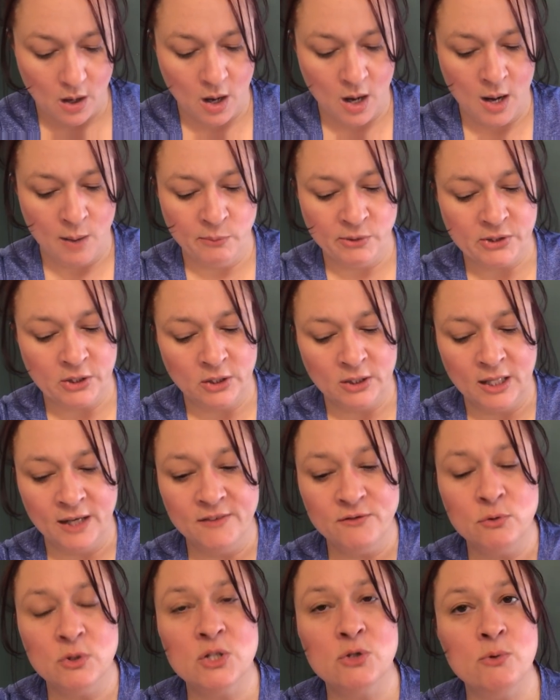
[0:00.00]
Um, with our
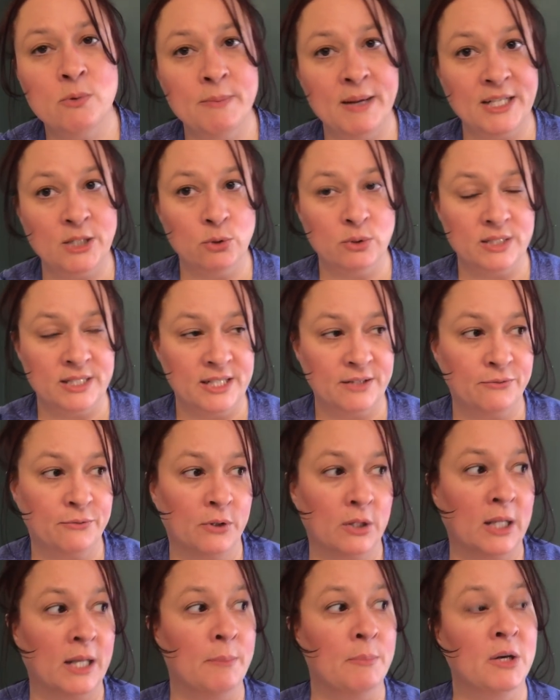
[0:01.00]
loved ones, we may do it
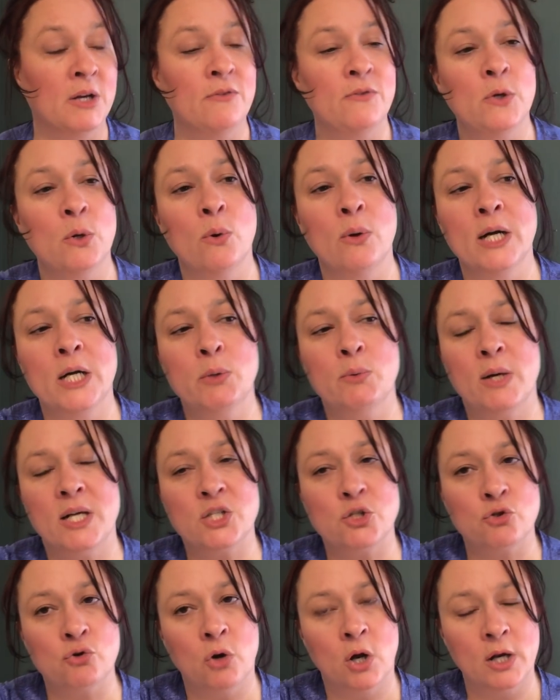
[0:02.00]
differently, but if you are in a
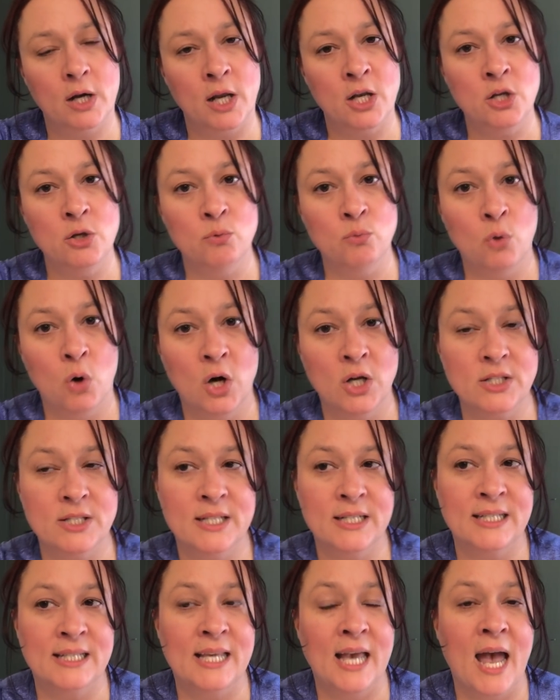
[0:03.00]
restaurant and you want
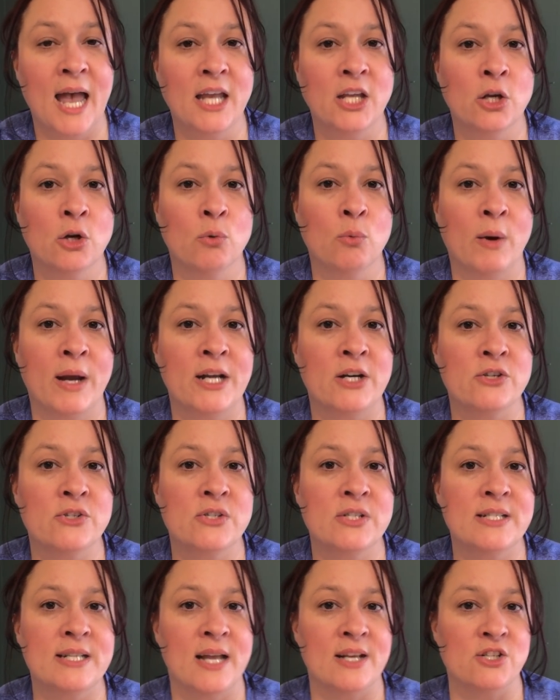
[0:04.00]
to get your
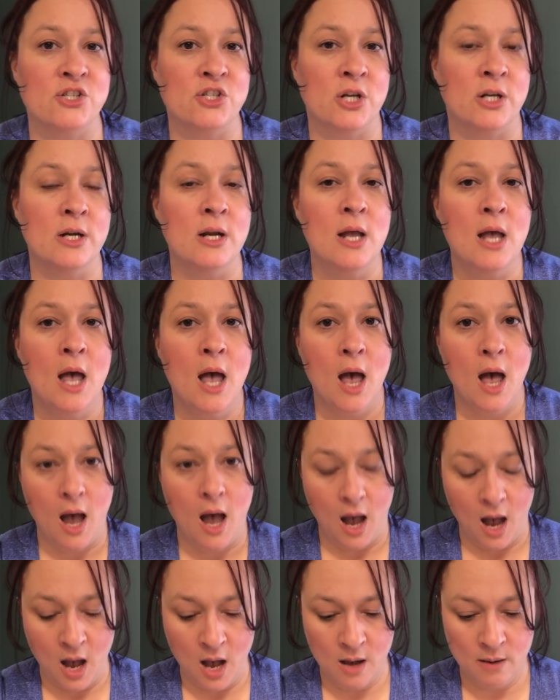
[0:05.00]
waiter's attention,
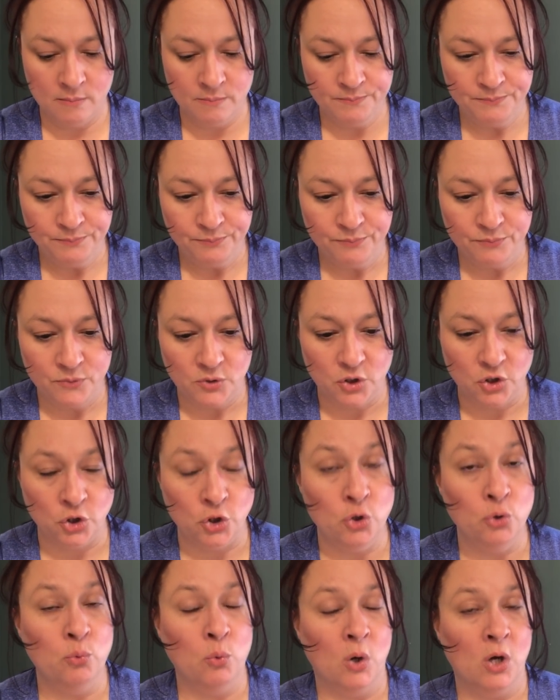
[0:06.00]
um,
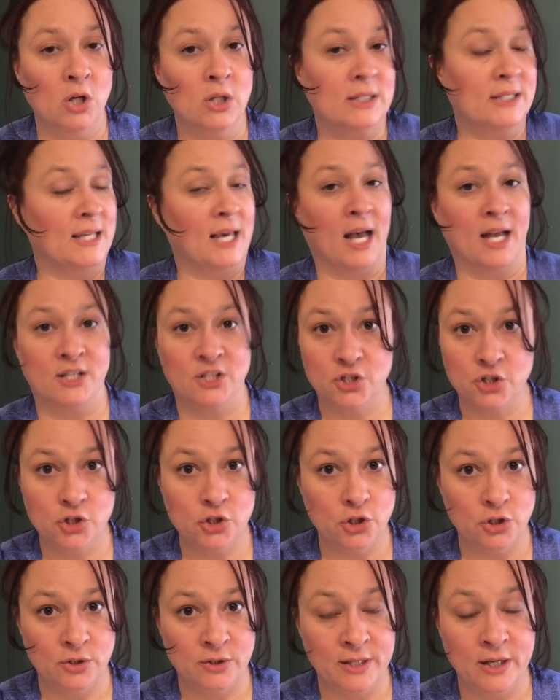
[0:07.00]
you will
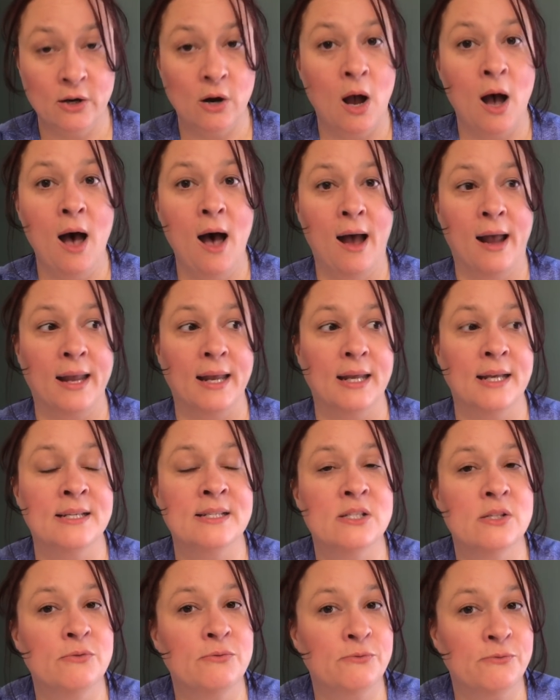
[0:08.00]
catch their eye
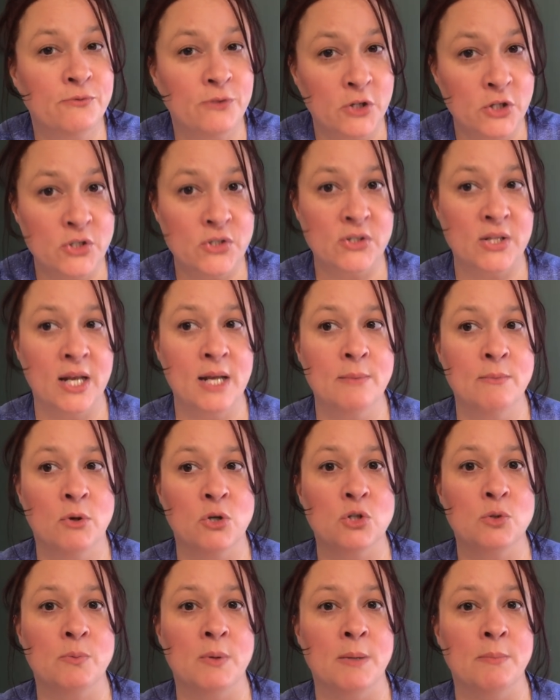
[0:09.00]
is the first thing
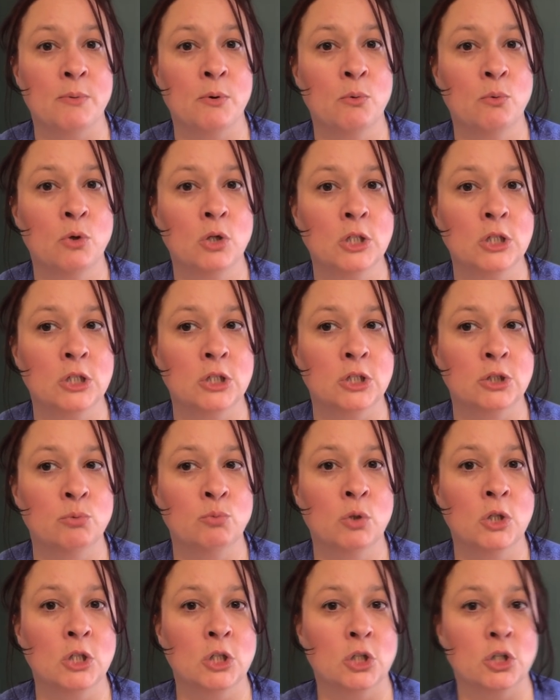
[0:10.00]
most people will
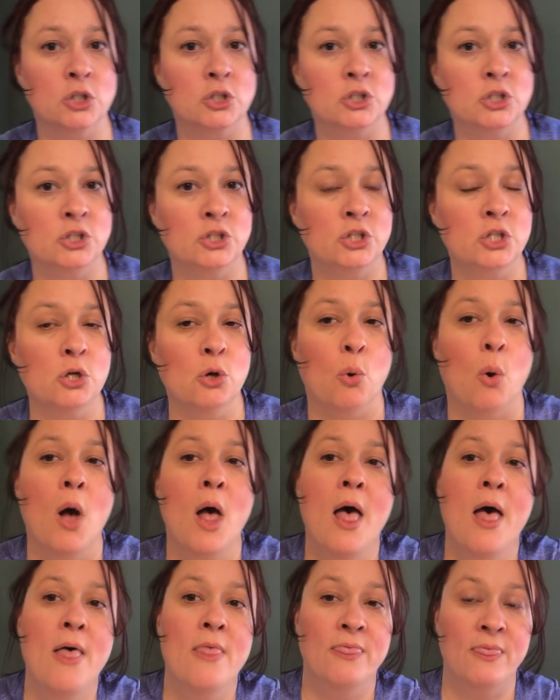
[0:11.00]
will look to do.
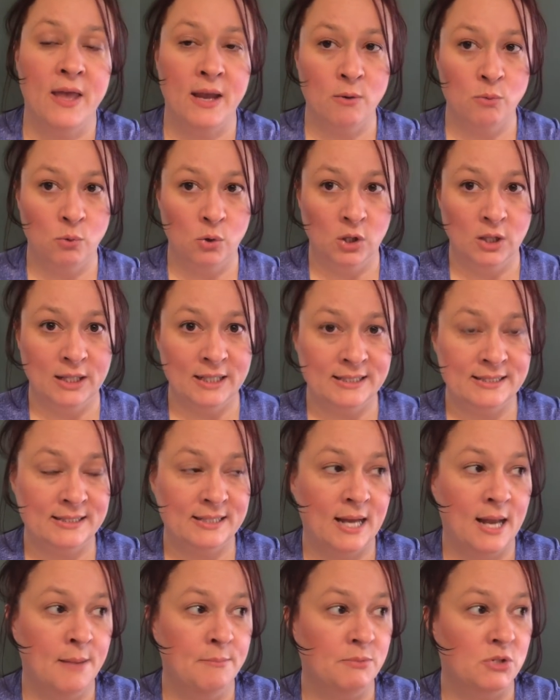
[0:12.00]
They will
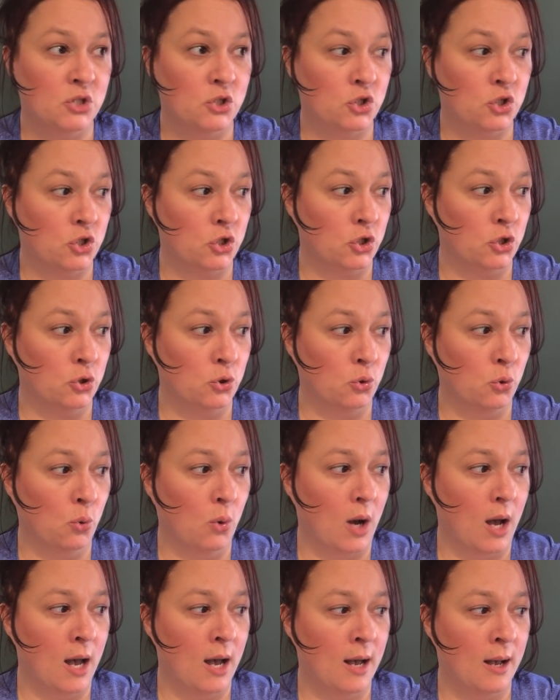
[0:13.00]
attempt
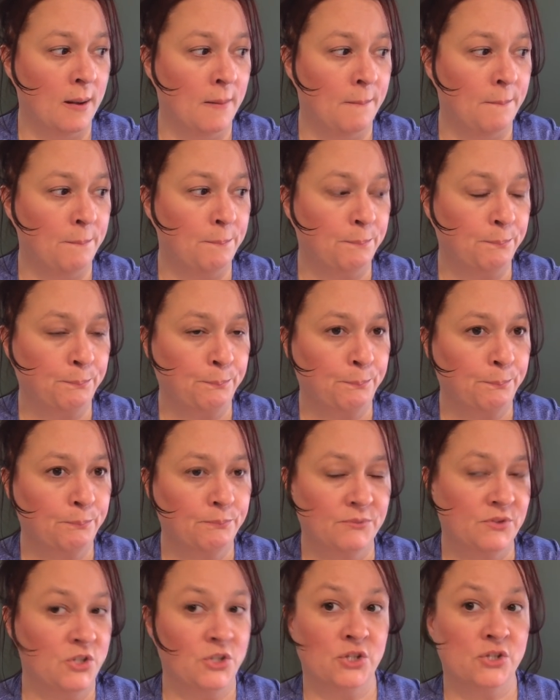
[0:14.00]
to um,
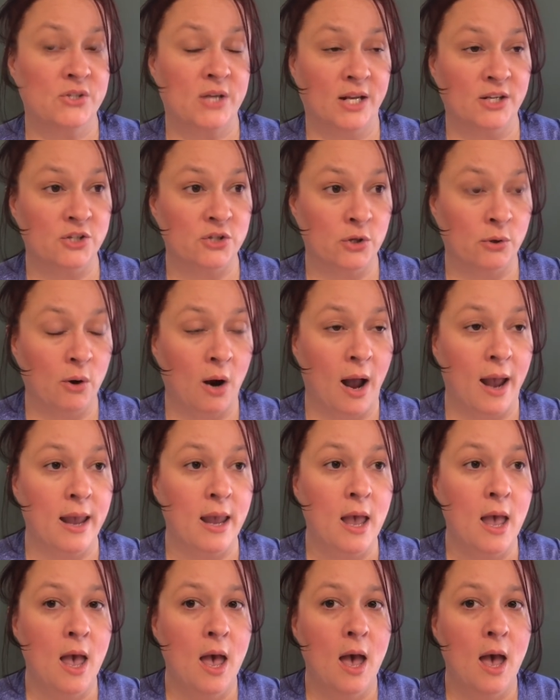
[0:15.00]
to just catch their eye.